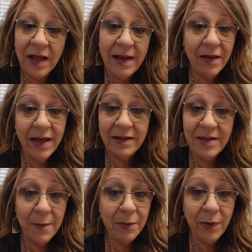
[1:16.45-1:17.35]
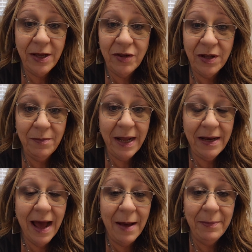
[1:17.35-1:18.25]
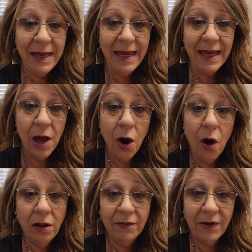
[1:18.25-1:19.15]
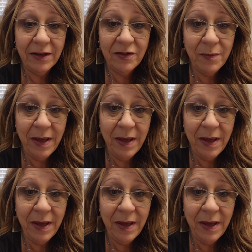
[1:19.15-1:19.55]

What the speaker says: Now, that separation may not be all of us.